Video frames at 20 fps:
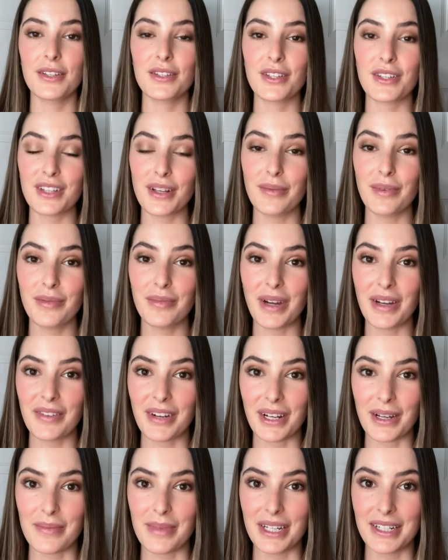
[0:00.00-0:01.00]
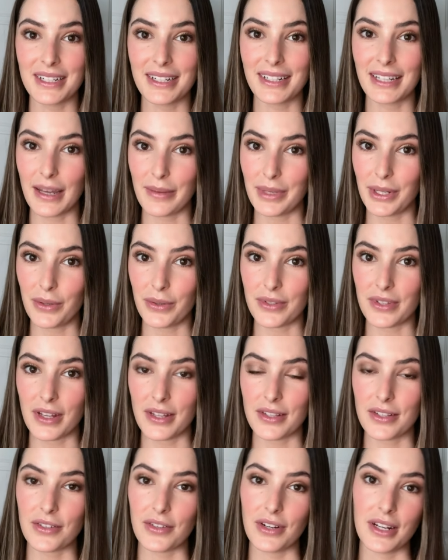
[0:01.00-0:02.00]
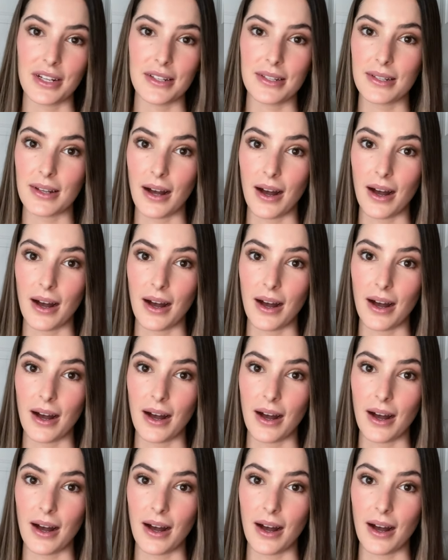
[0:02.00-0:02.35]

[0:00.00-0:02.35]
So some of my recommended chemical sunscreens